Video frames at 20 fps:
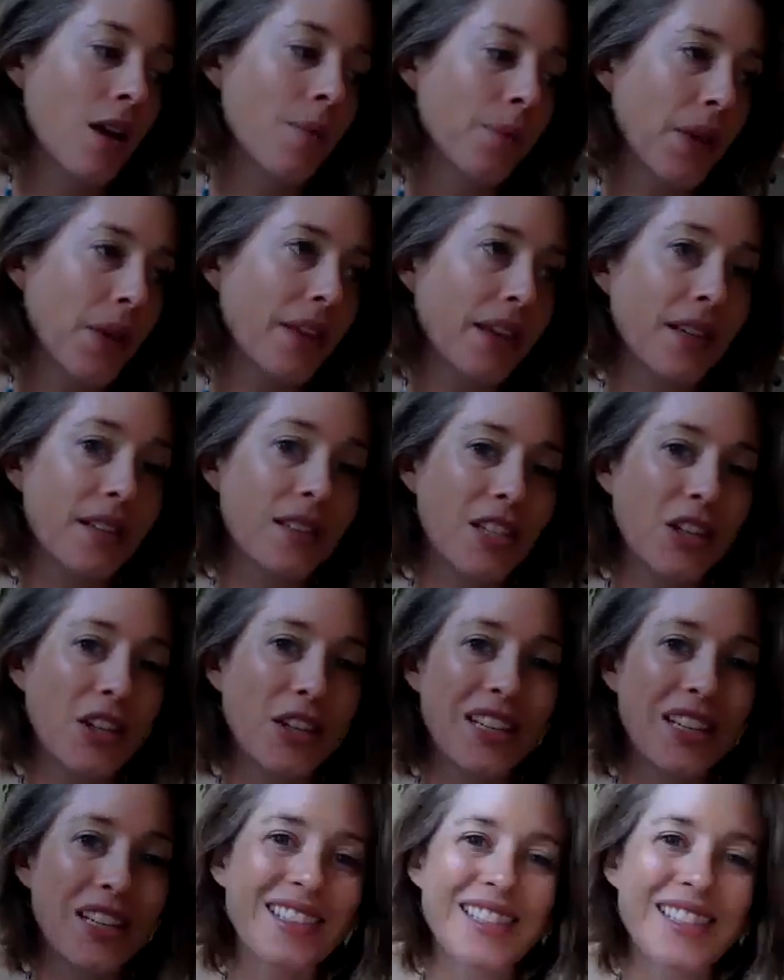I think, a
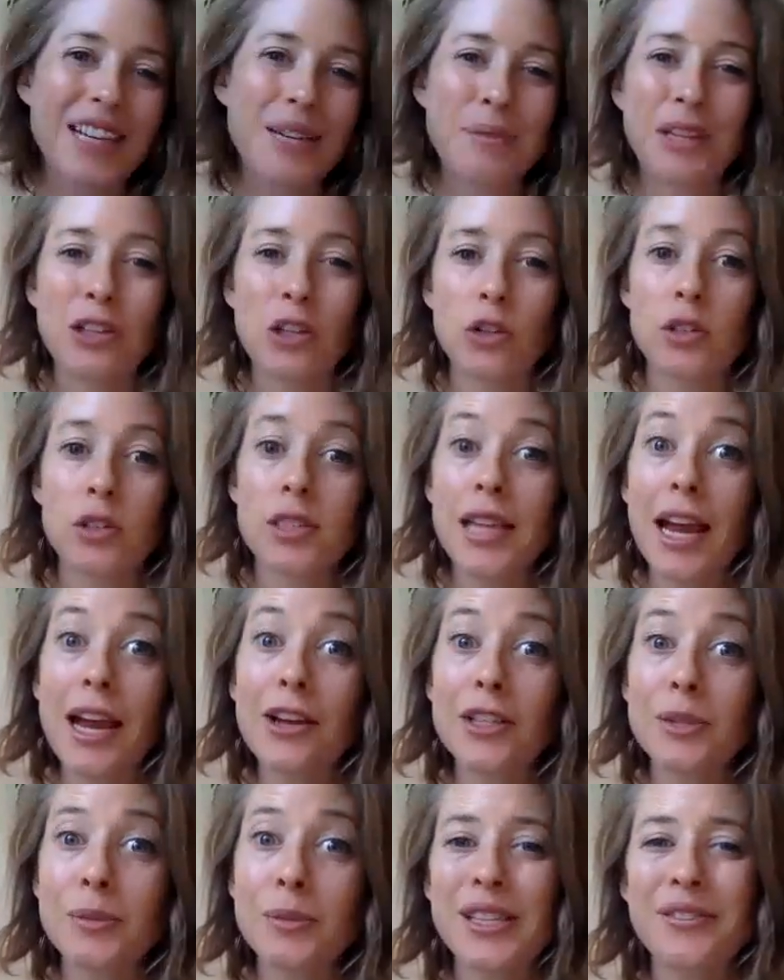series that's going to be a little
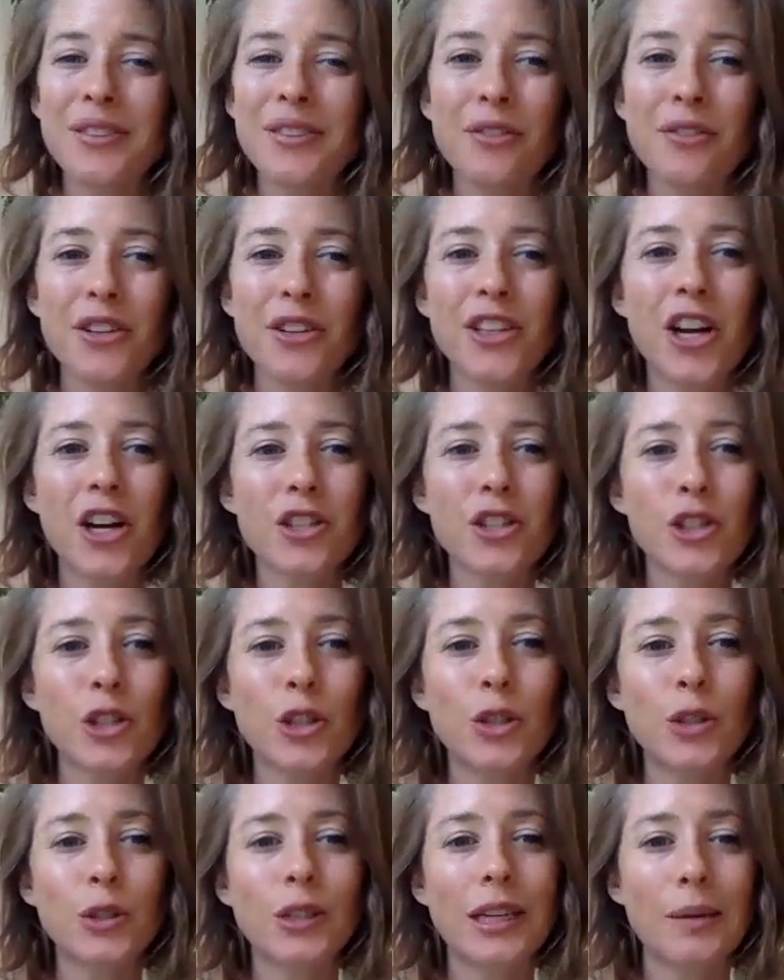style specific for y'all
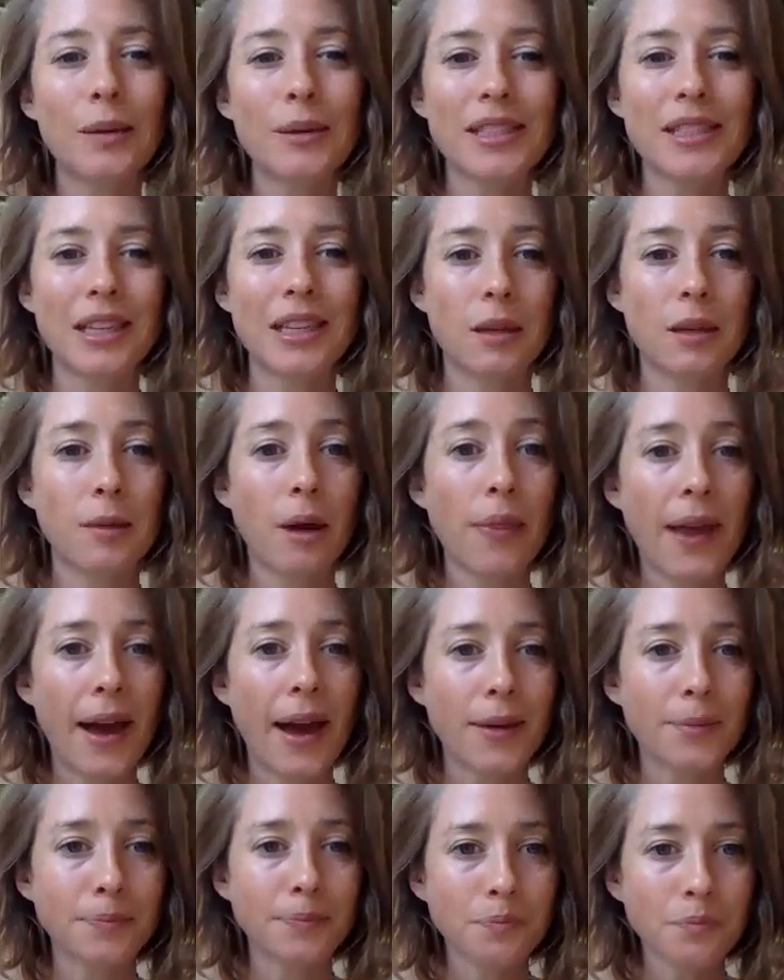soon, and I'm excited about
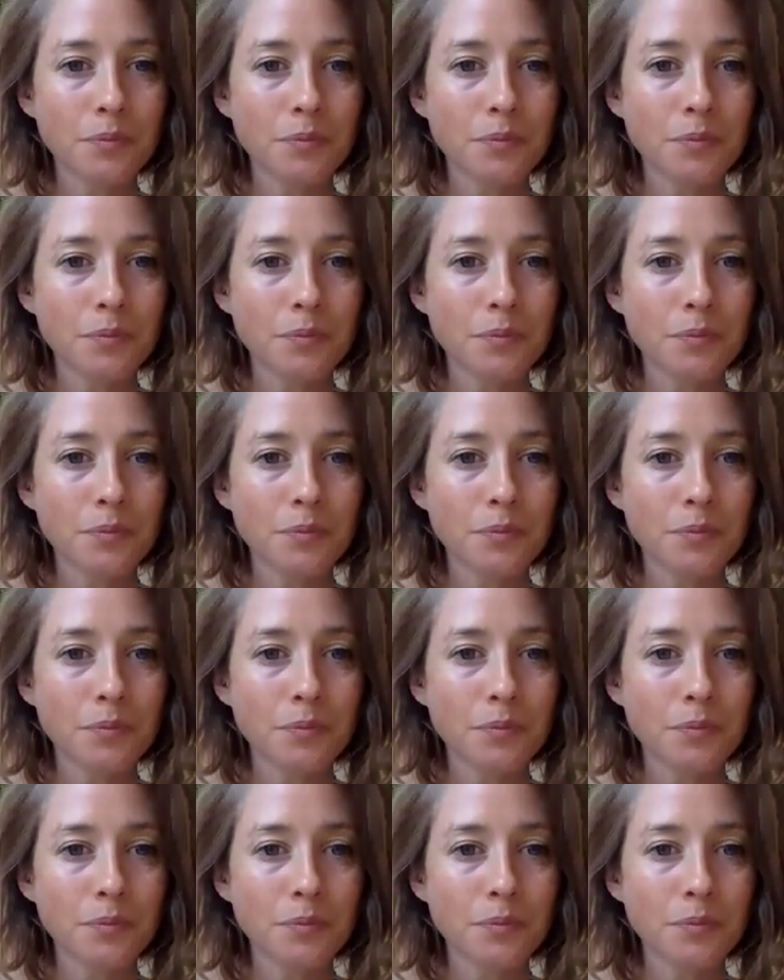that.